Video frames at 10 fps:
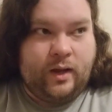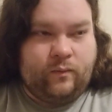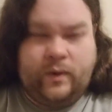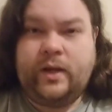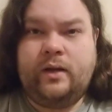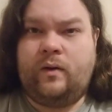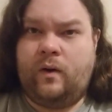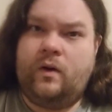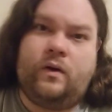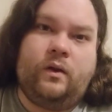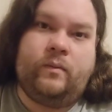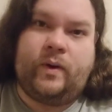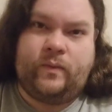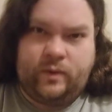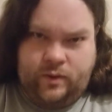reading an article
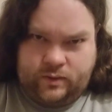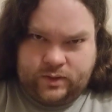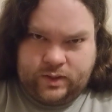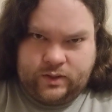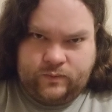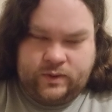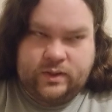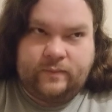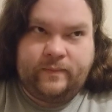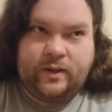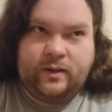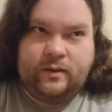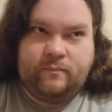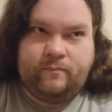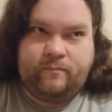about nurses when
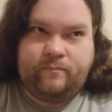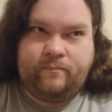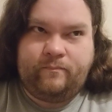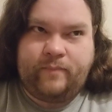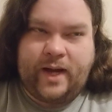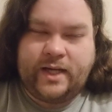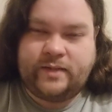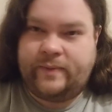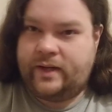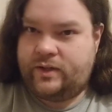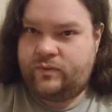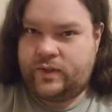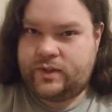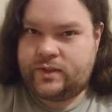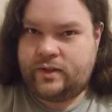something piqued my
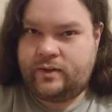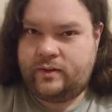interest.